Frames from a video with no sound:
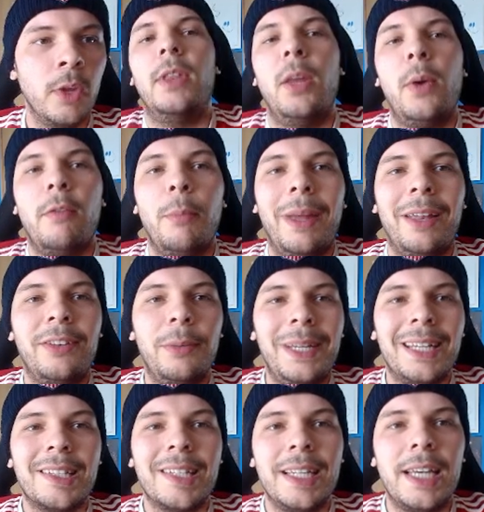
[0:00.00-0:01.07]
Then we have a Messi
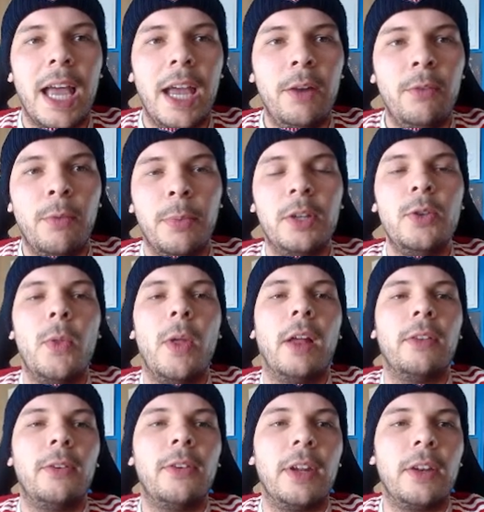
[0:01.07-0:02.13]
PSA 9 from the
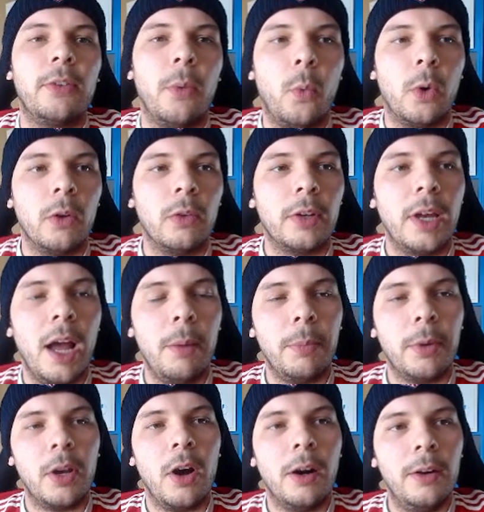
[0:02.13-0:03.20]
2006 World
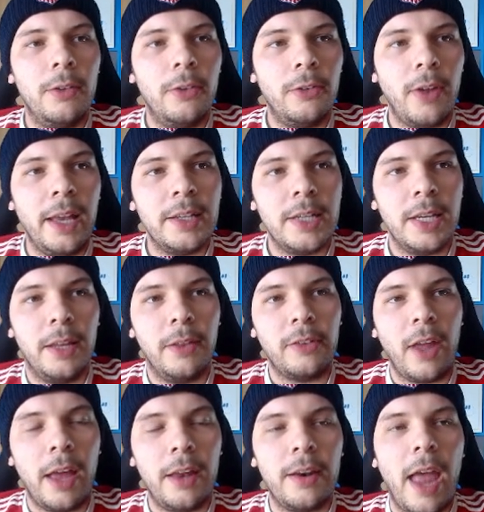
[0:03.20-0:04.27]
Cup card set.
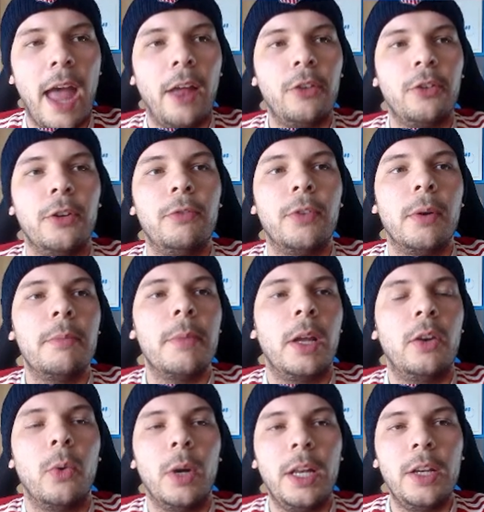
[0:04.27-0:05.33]
This Eden Hazard from
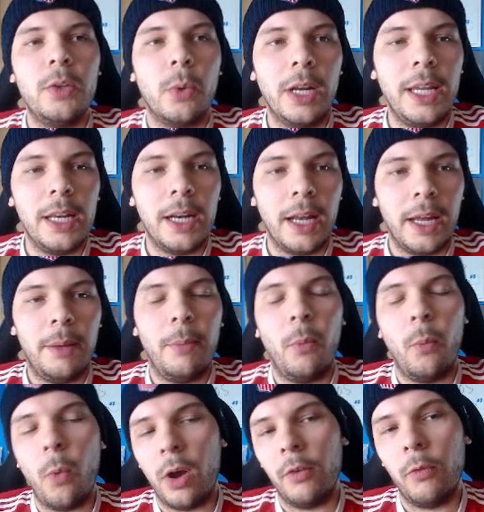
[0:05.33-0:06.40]
2020 and a
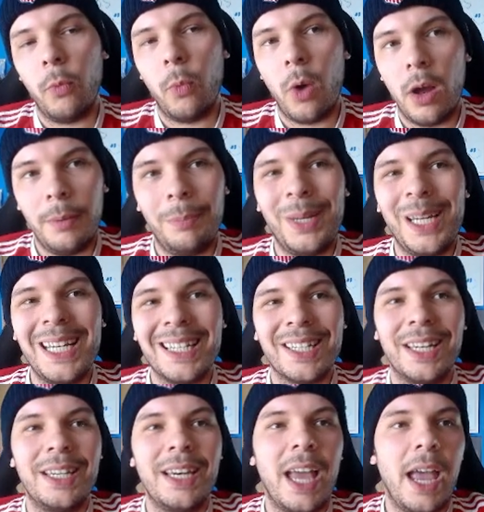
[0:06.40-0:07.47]
1 of 1
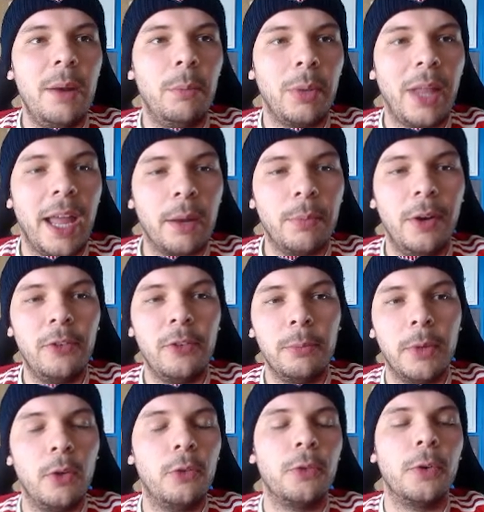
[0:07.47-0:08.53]
PSA 9 Black
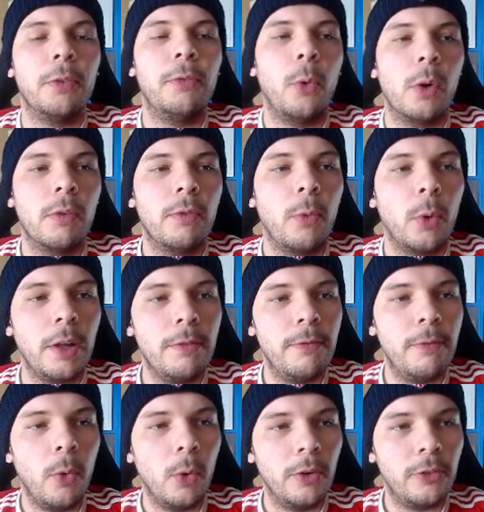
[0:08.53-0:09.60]
Prism goes for
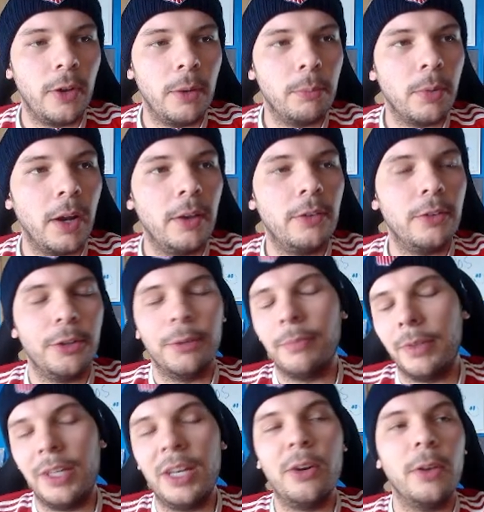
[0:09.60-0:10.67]
$444, same price or
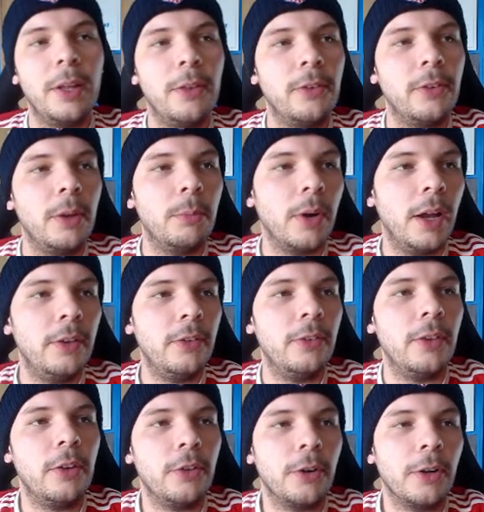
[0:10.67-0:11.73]
nearly the same price
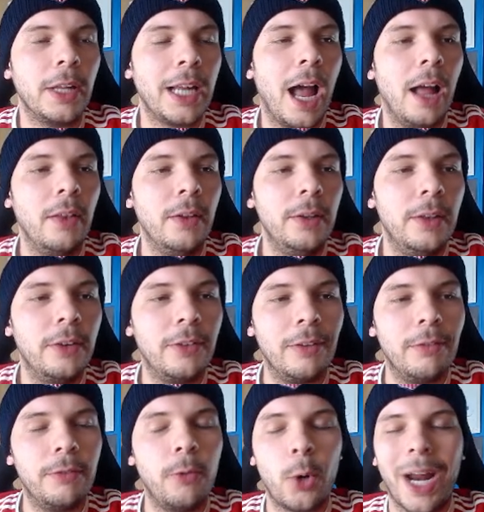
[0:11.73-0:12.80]
as this Erling Haaland. This
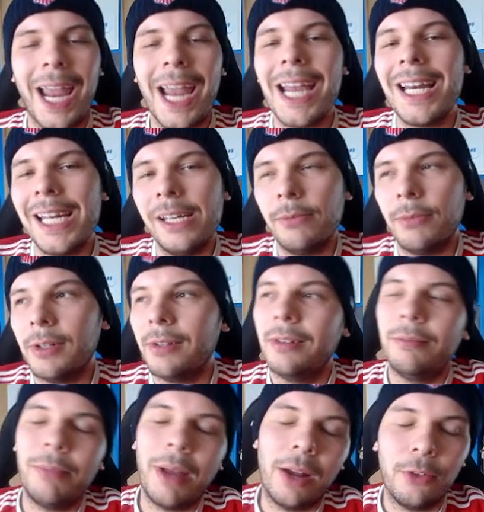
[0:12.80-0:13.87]
at $480.
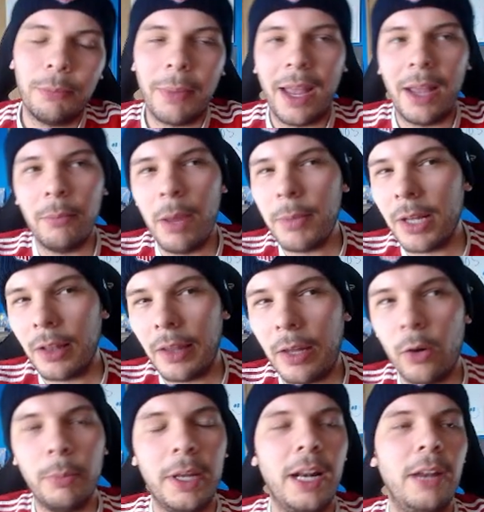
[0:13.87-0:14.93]
It bounced back maybe a
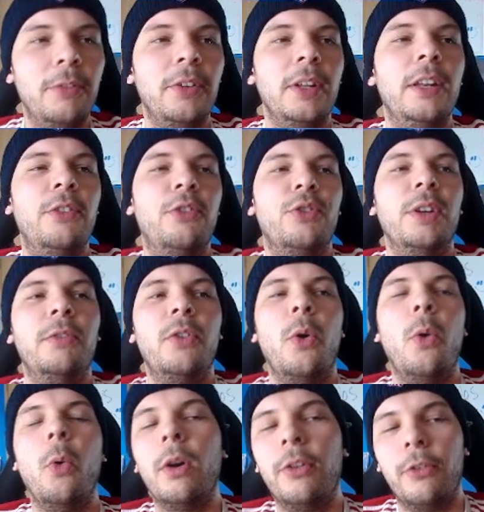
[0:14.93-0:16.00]
little bit. I've seen these drift
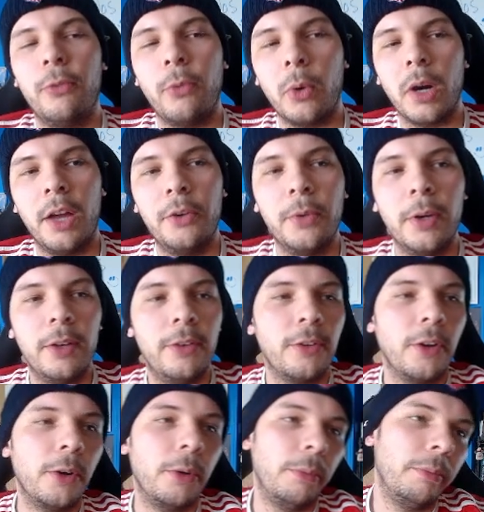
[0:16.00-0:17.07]
towards $400,
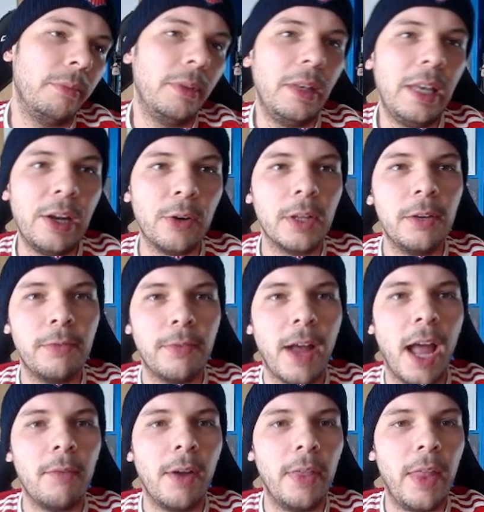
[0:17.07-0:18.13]
so nearly
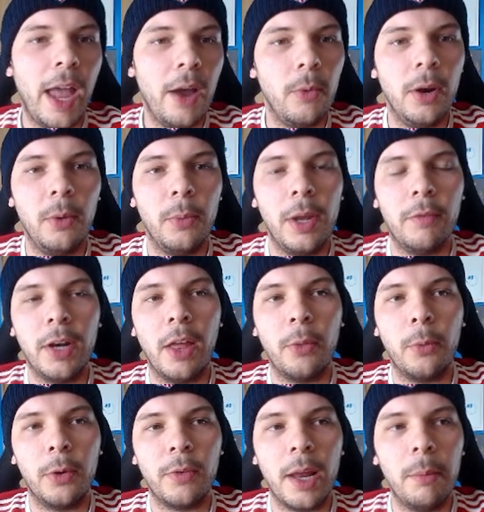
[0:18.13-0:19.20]
$5 on that one, and we have
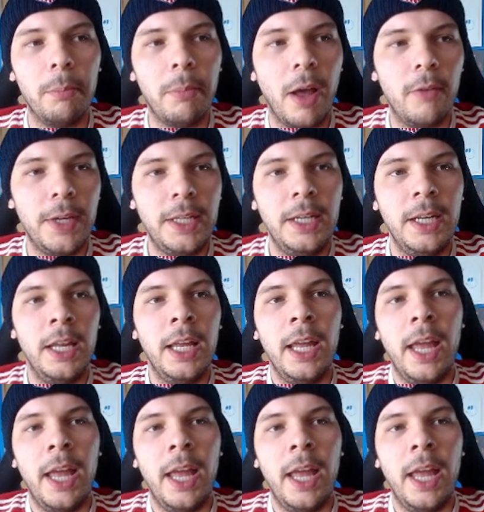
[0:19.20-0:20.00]
another one right above it.